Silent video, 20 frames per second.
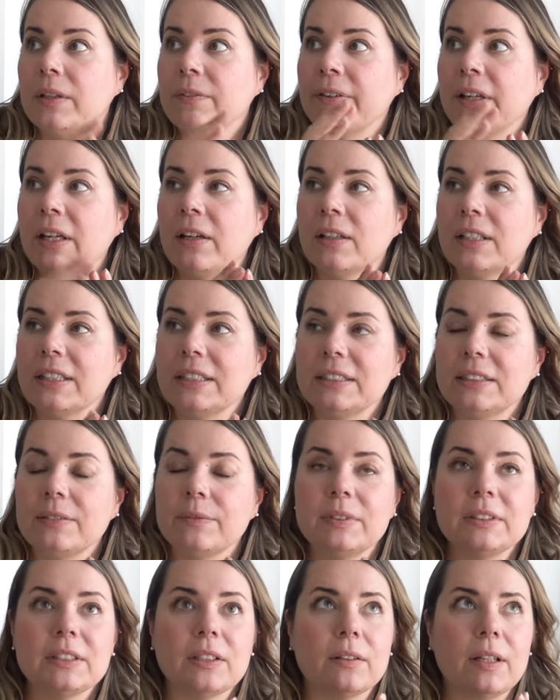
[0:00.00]
fingerless,
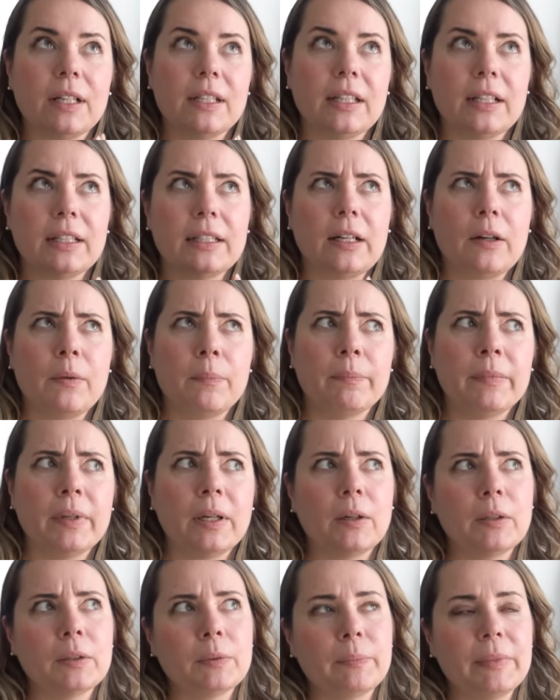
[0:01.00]
so I think they're
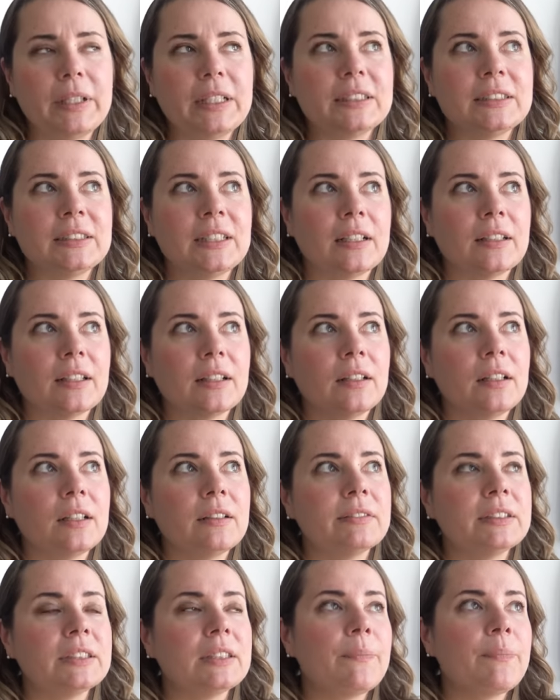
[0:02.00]
called mitts, not
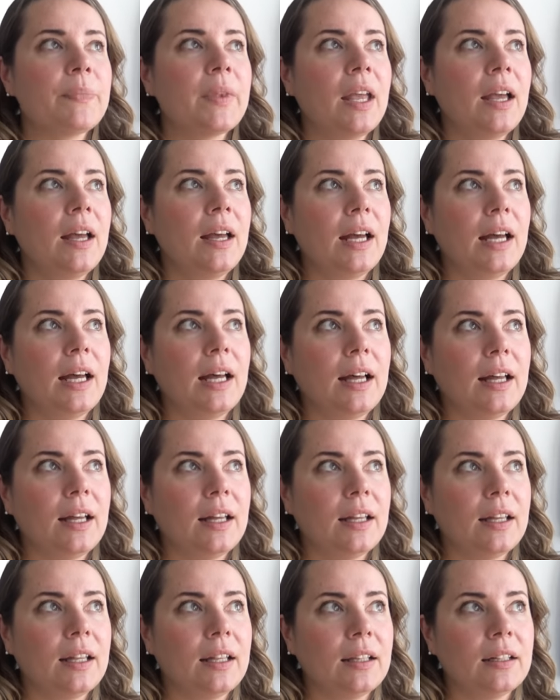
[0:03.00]
gloves.
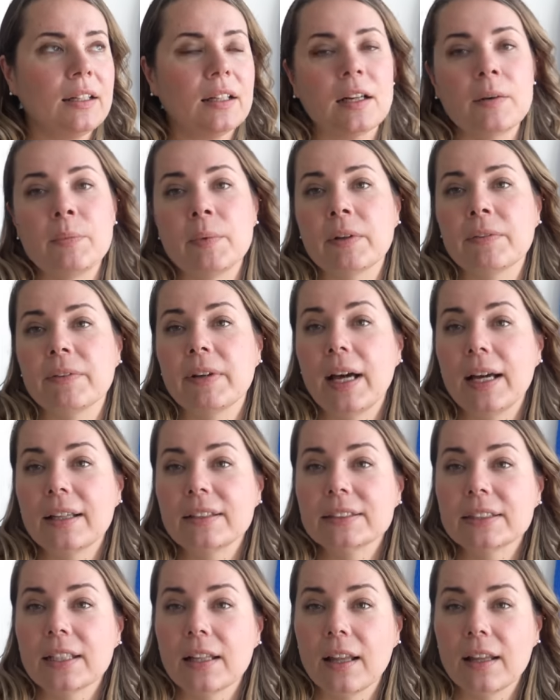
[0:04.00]
And a couple of
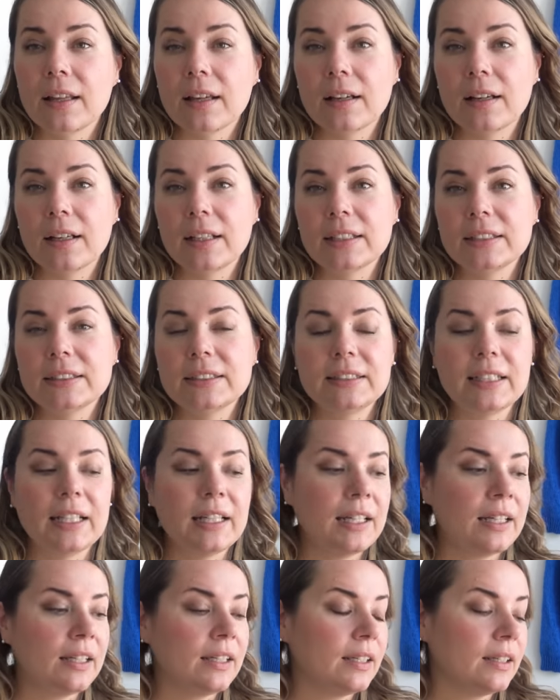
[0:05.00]
hats, like I
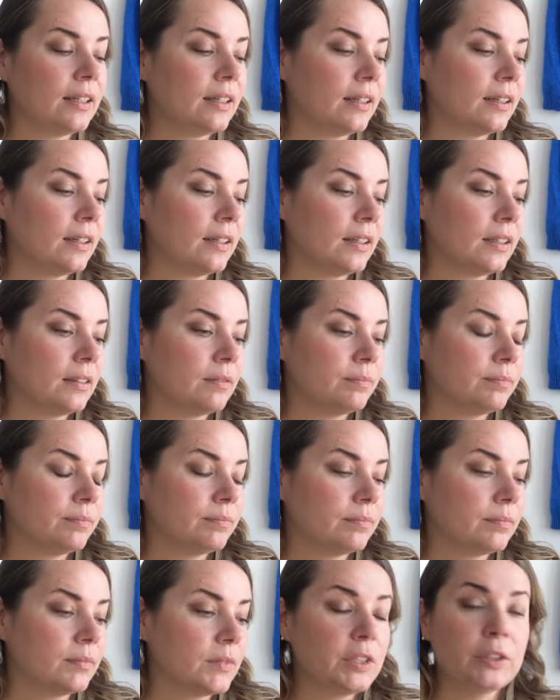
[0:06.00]
said,
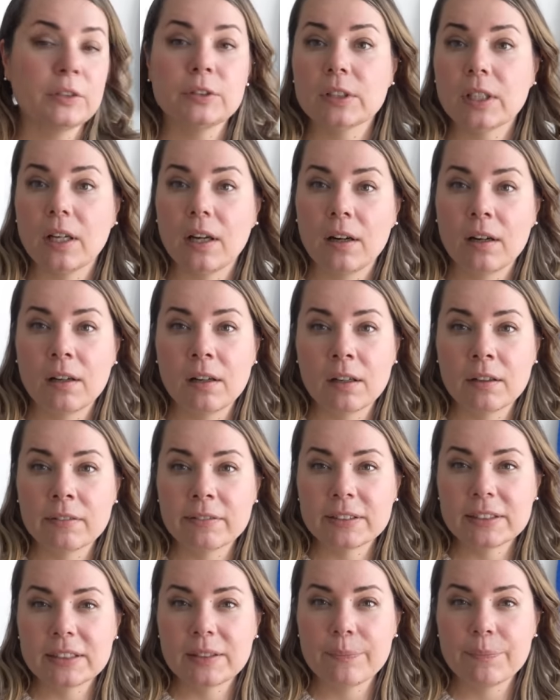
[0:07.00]
two
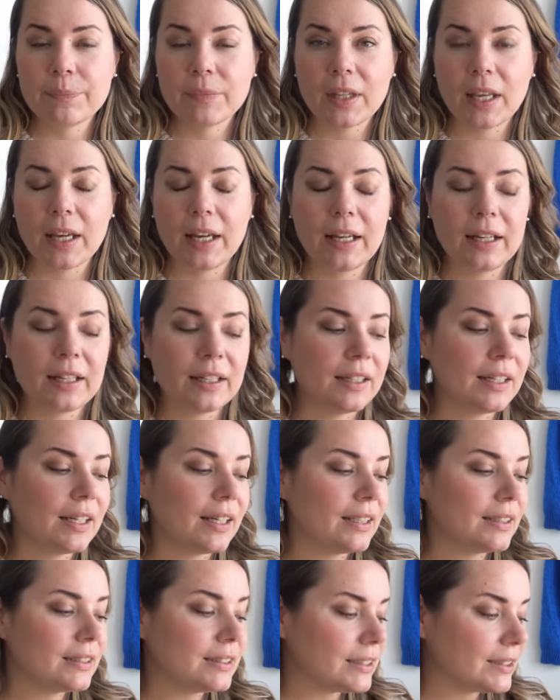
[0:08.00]
scarves, and
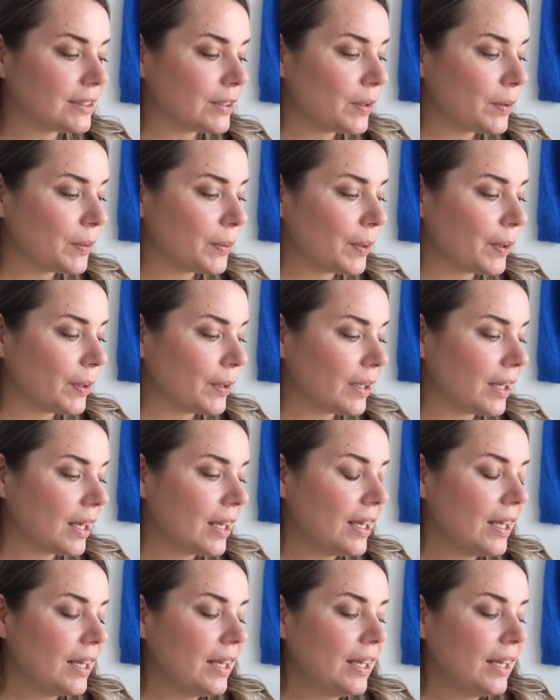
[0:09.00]
so on.